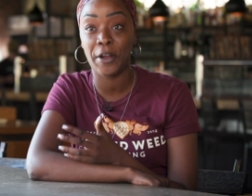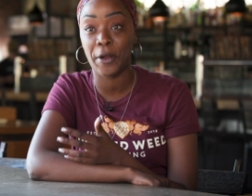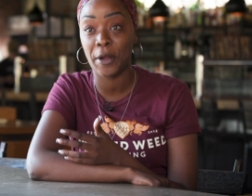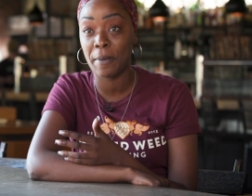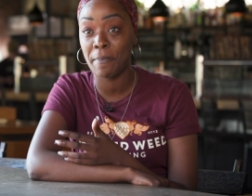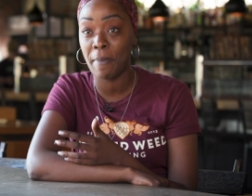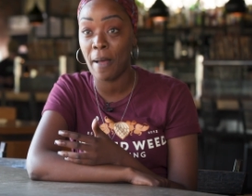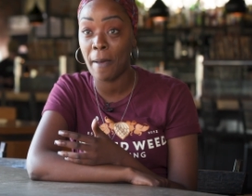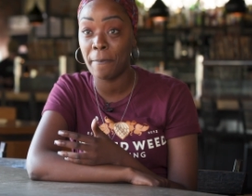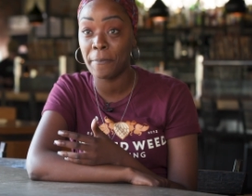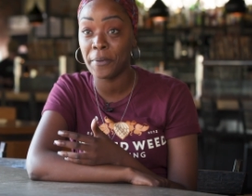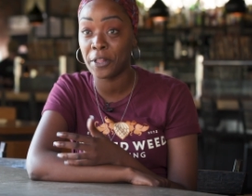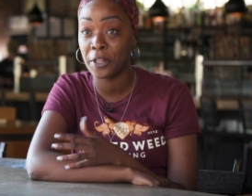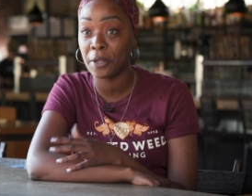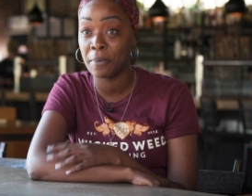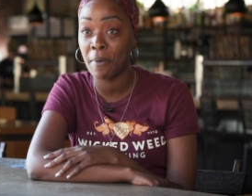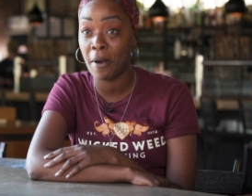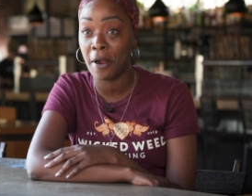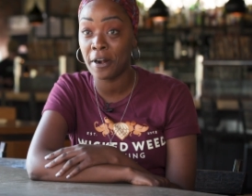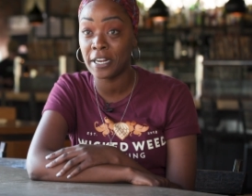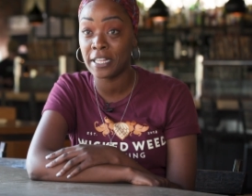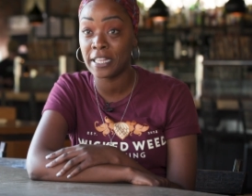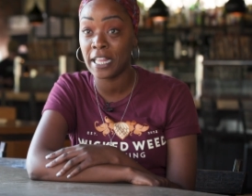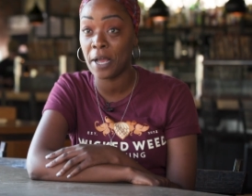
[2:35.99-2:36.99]
very popular
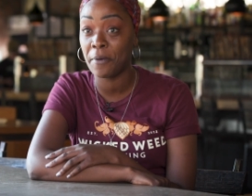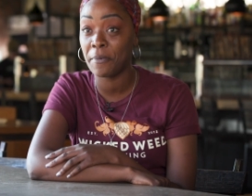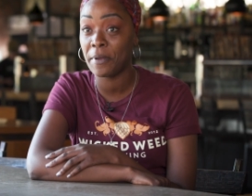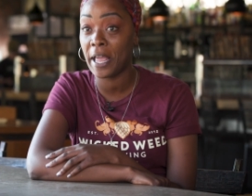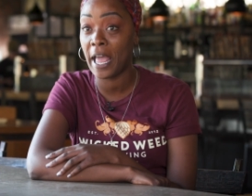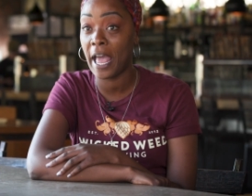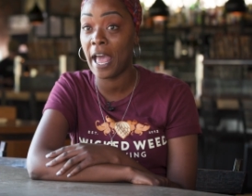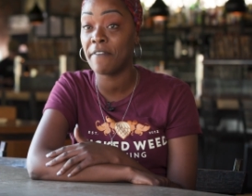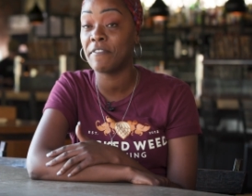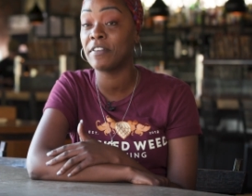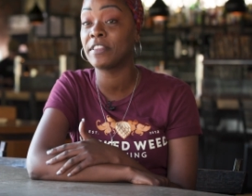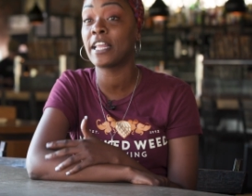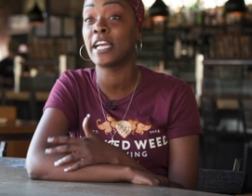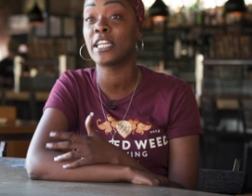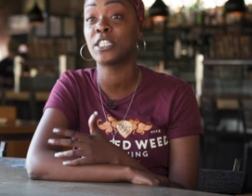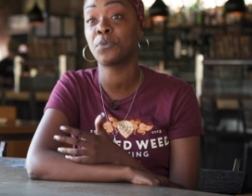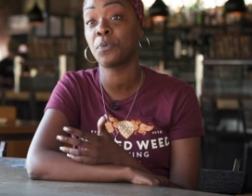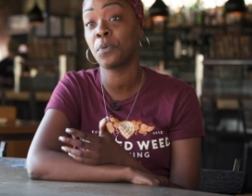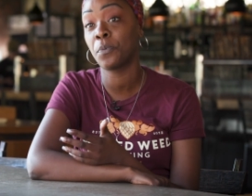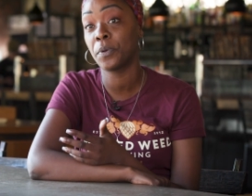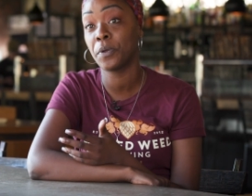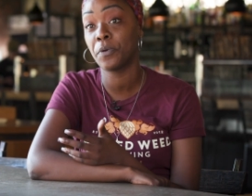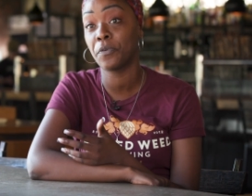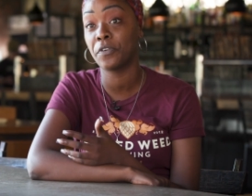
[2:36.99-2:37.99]
party that we have, and
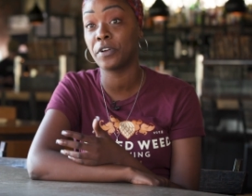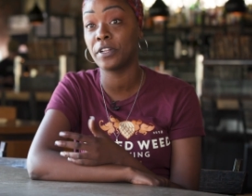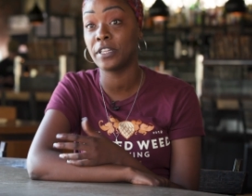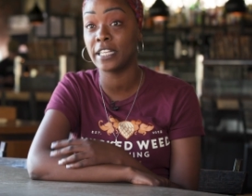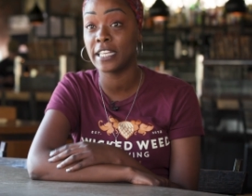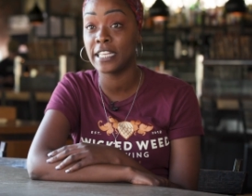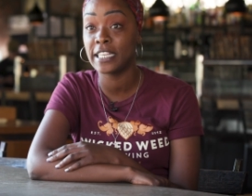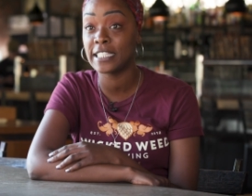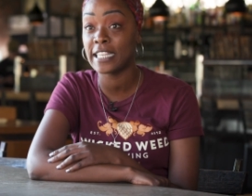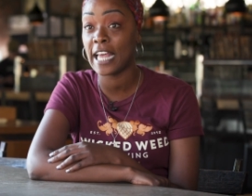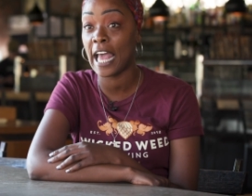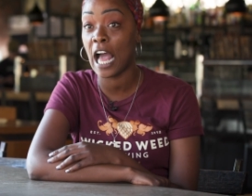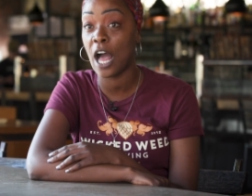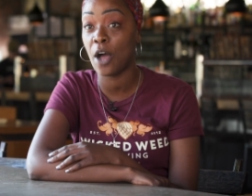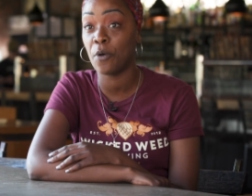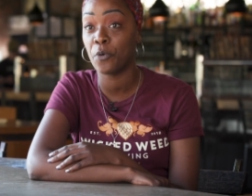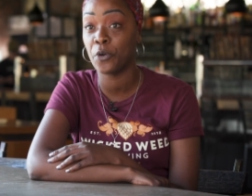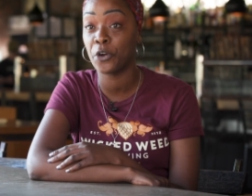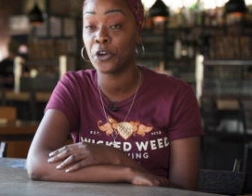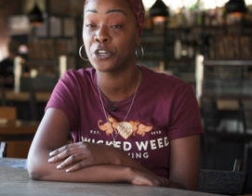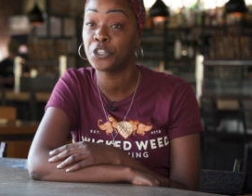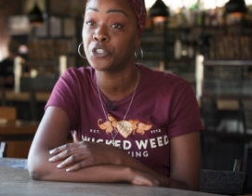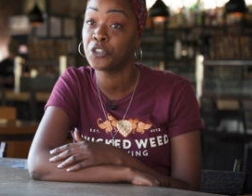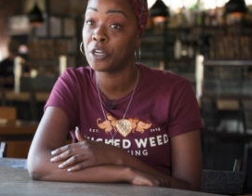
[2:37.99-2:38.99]
that's when we release
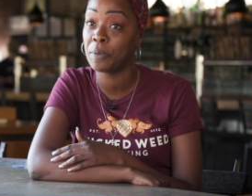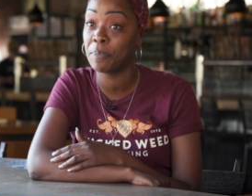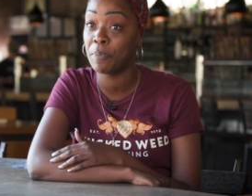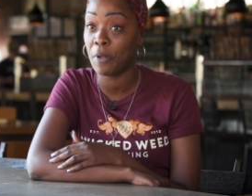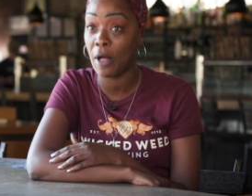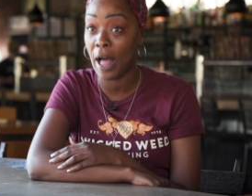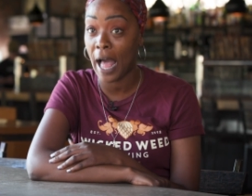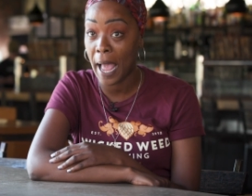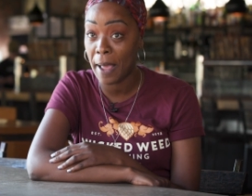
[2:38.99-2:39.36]
our triple